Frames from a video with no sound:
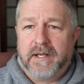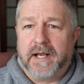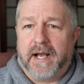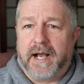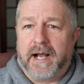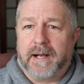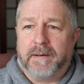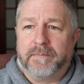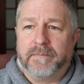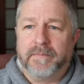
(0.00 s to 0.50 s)

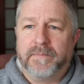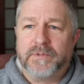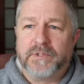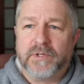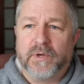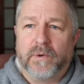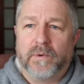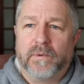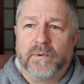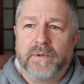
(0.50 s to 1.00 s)
Um,
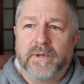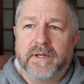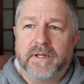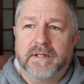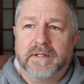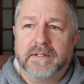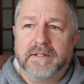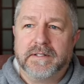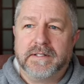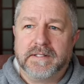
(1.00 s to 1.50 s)
so
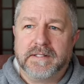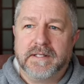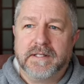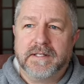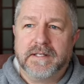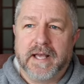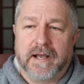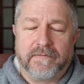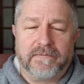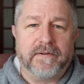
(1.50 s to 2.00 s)

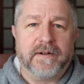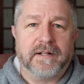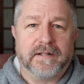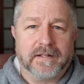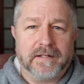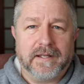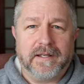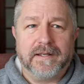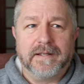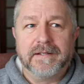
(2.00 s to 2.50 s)

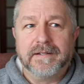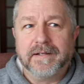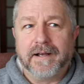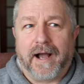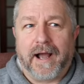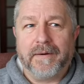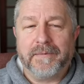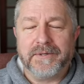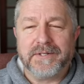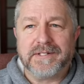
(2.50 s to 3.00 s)
definitely,
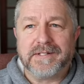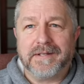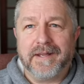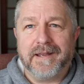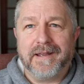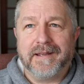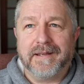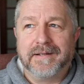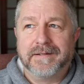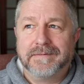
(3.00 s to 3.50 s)
I would
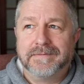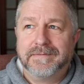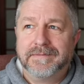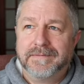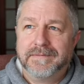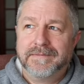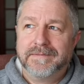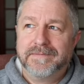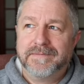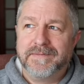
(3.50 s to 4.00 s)
say
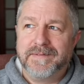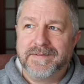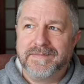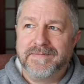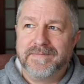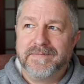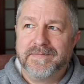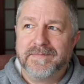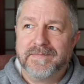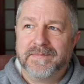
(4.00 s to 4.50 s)

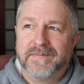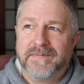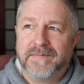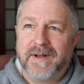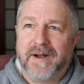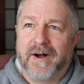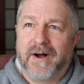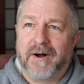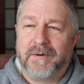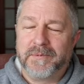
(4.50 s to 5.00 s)

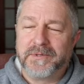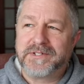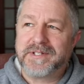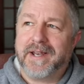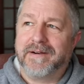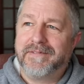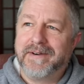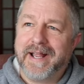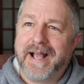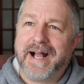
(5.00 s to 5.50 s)
almost
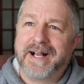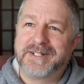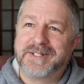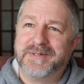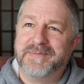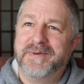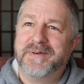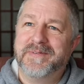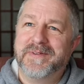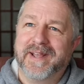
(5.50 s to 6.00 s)
every
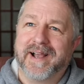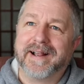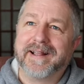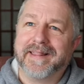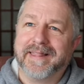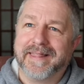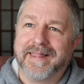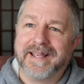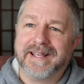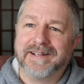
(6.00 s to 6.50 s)
action movie I
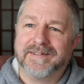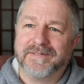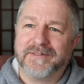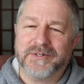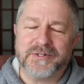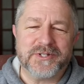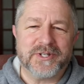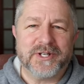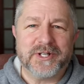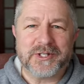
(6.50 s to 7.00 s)
can think of,
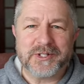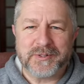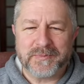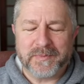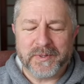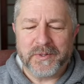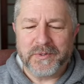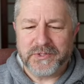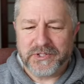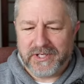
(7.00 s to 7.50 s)
there's an
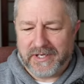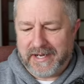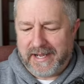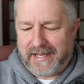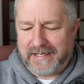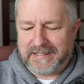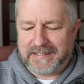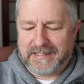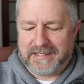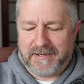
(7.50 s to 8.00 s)
explosion
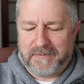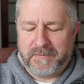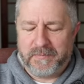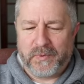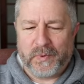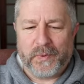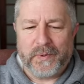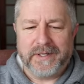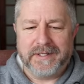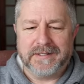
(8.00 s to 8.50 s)
at some
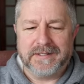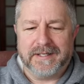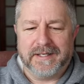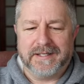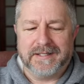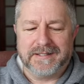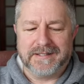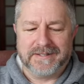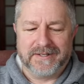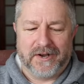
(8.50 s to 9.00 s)
point
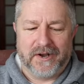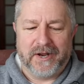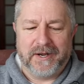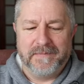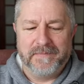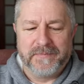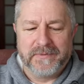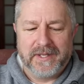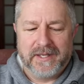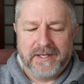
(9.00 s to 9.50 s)
in time.